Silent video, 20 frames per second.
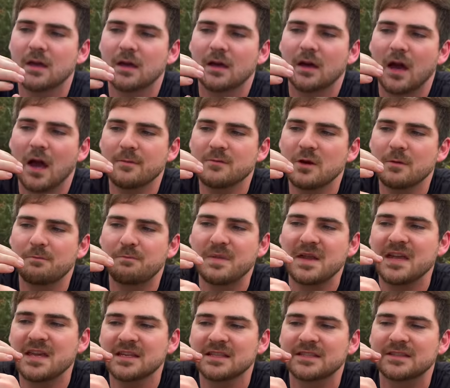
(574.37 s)
I'm your
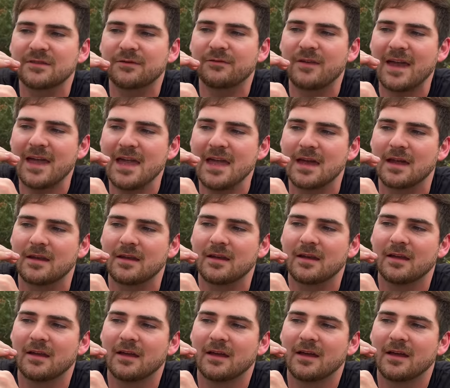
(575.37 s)
biggest
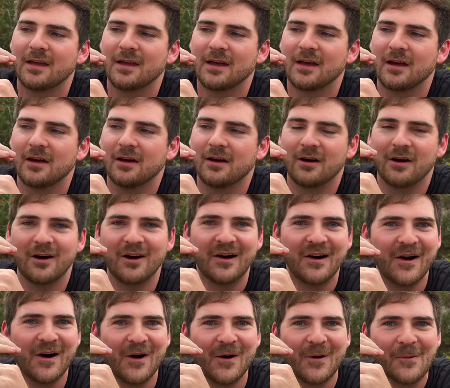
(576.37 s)
fan.
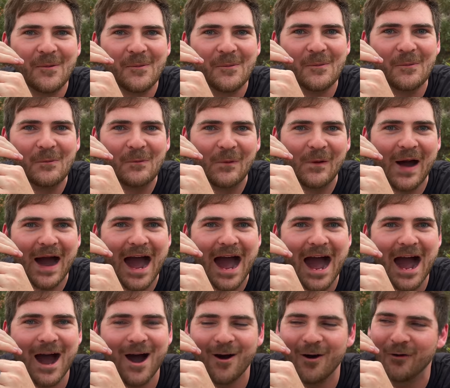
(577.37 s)
Oh,
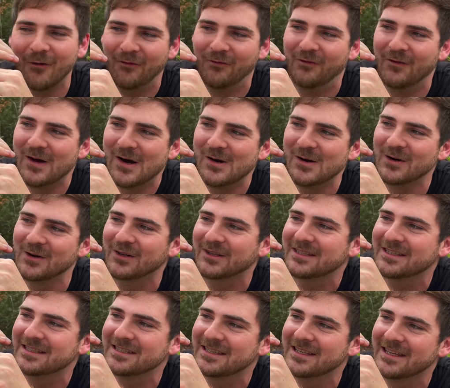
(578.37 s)
wow,
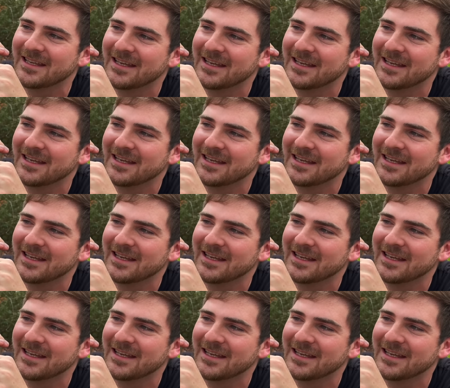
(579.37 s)
folks.